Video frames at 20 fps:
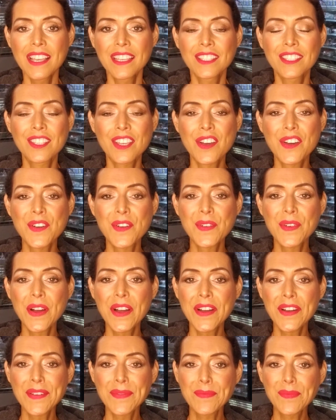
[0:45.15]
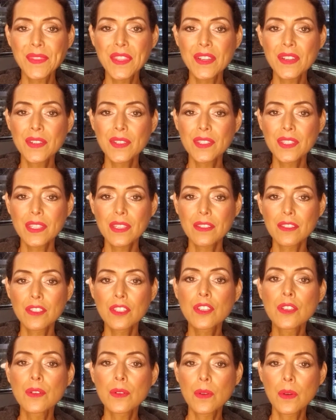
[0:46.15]
So those
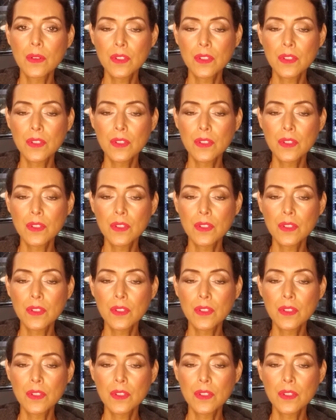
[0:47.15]
two